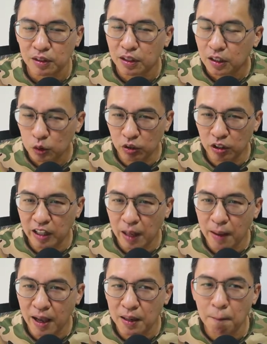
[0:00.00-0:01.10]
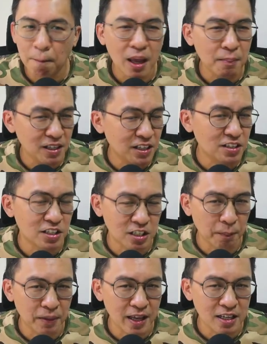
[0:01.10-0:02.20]
To the layman, maybe this is a
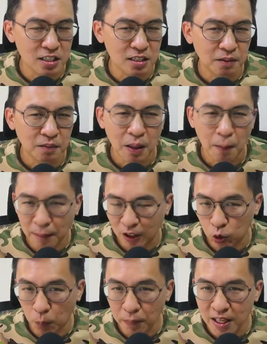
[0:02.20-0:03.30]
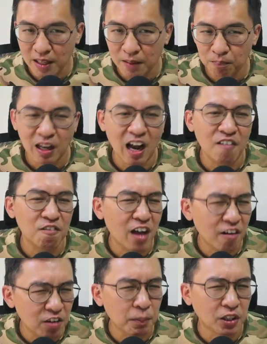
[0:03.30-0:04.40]
big yes, but to me, I'm
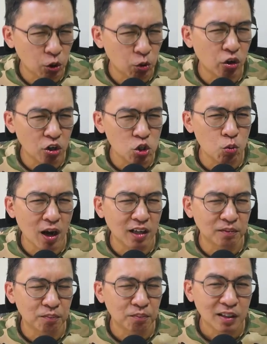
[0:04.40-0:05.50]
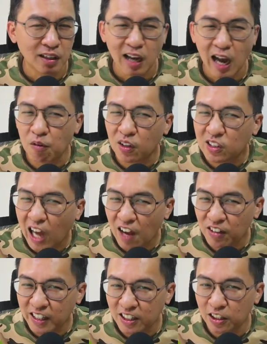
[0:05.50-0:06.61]
very meticulous one. I will dive a
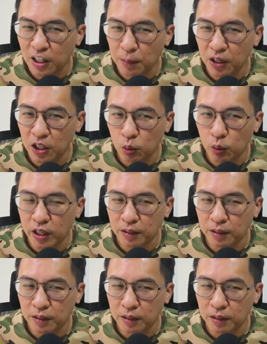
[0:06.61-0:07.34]
little deeper into it.